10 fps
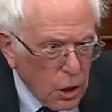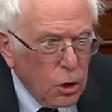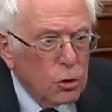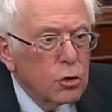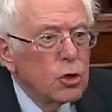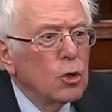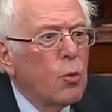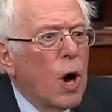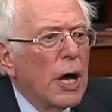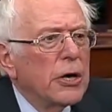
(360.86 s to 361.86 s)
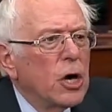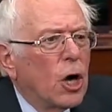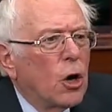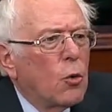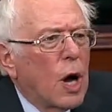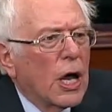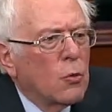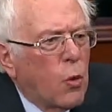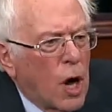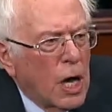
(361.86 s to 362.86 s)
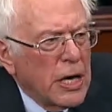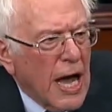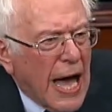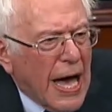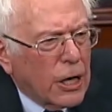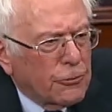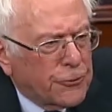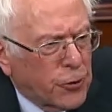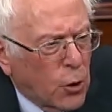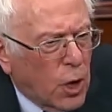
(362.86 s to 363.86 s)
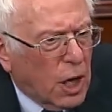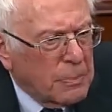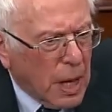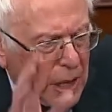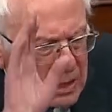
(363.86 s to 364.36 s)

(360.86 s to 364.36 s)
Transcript: Do you want to know why one out of four Americans,